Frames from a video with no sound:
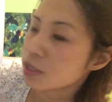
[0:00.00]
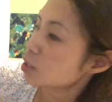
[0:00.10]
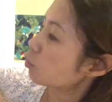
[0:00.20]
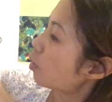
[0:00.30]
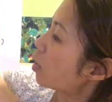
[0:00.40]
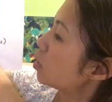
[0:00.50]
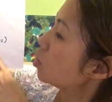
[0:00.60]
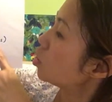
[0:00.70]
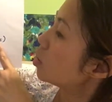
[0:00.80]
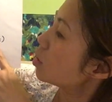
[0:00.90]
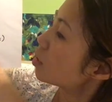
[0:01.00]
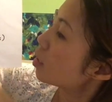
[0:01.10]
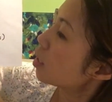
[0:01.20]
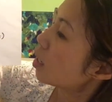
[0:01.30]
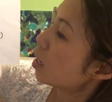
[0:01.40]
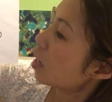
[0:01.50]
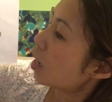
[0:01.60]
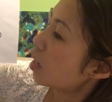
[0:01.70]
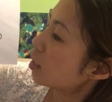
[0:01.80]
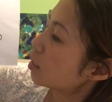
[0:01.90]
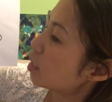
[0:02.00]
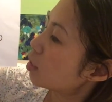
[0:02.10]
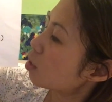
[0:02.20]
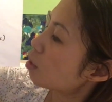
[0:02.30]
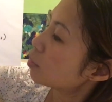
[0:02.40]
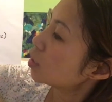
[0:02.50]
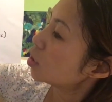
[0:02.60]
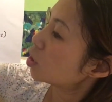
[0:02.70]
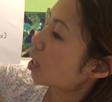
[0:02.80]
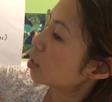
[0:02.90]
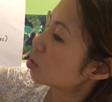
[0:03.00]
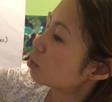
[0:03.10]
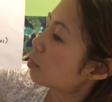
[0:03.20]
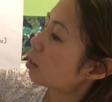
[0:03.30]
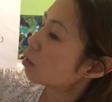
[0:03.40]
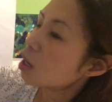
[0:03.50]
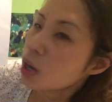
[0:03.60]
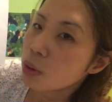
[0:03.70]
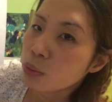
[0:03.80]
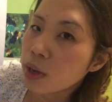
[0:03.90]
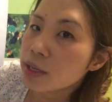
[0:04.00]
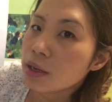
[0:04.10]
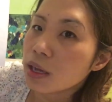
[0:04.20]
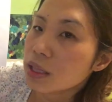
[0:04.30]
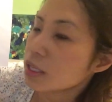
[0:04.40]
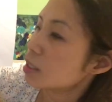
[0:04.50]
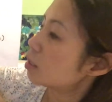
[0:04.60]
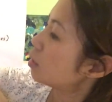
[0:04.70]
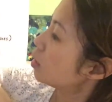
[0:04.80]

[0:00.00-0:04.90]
square inches, and they normally charge about $1